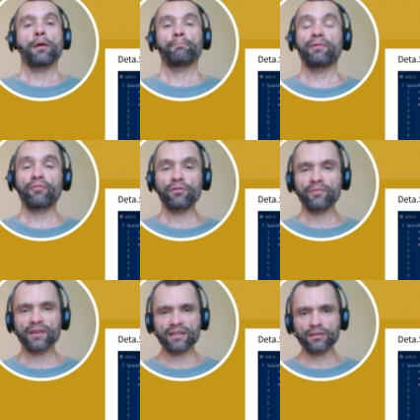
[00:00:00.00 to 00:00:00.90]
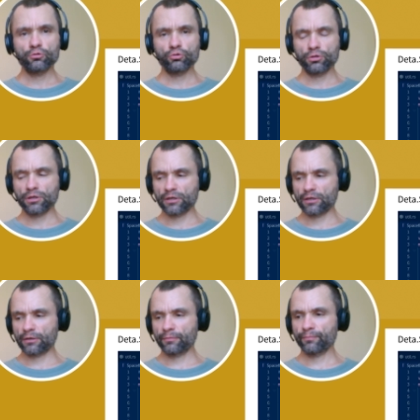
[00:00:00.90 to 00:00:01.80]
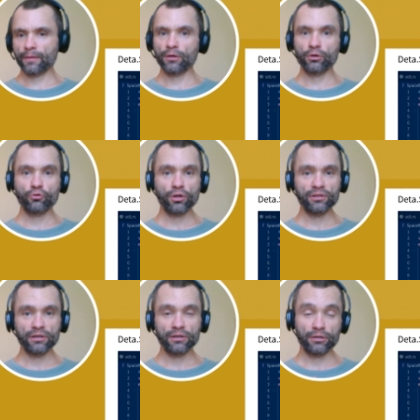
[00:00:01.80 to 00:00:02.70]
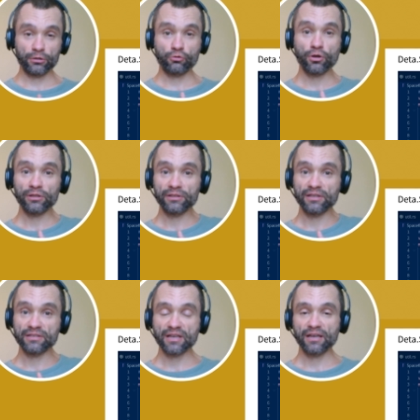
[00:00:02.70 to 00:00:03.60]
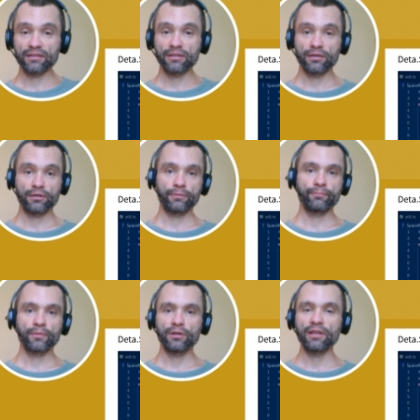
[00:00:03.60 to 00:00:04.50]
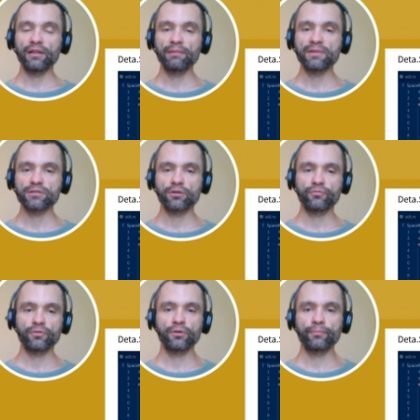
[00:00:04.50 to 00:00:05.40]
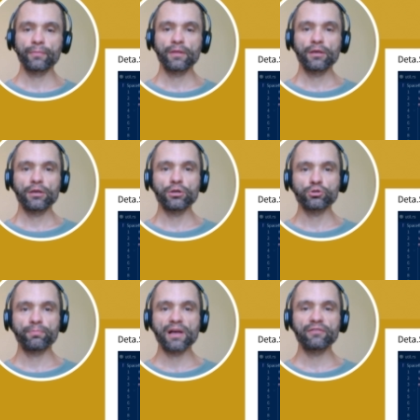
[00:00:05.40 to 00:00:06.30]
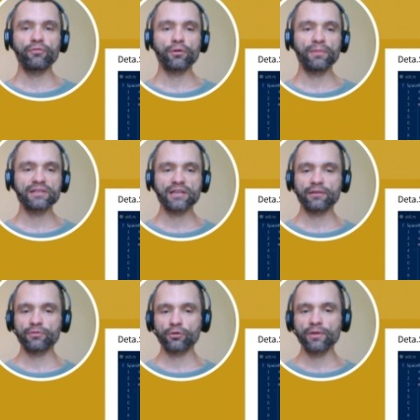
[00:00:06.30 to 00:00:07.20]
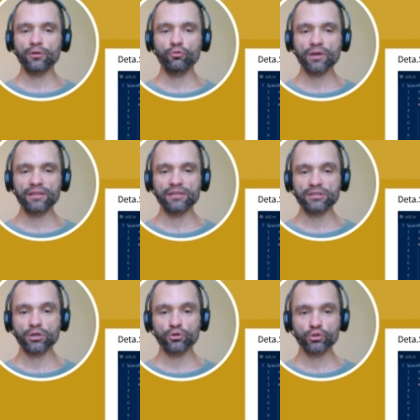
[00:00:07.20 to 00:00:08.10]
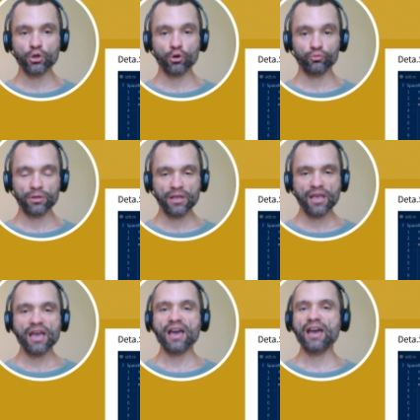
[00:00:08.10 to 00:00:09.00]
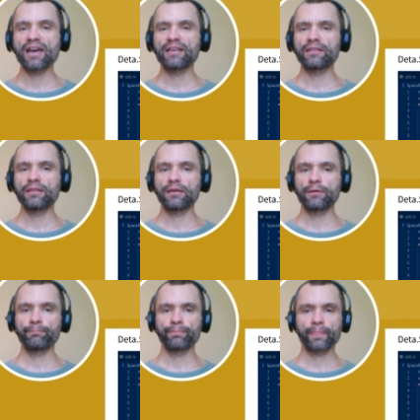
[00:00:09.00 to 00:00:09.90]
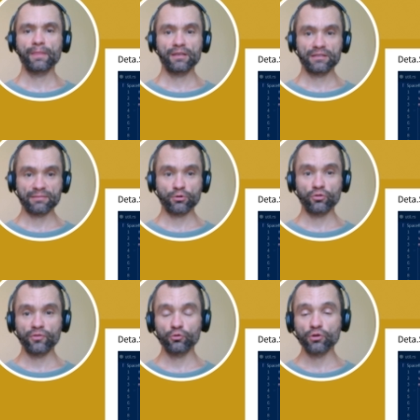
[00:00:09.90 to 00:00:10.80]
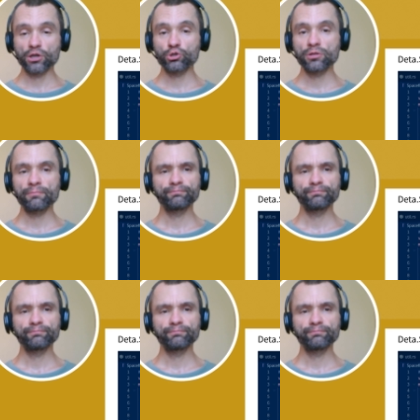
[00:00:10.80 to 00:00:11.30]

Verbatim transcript: Before we get into the Qual uh, qualities and uh, li limits of uh, each platform, let's have a quick look at the source code and uh, some configuration.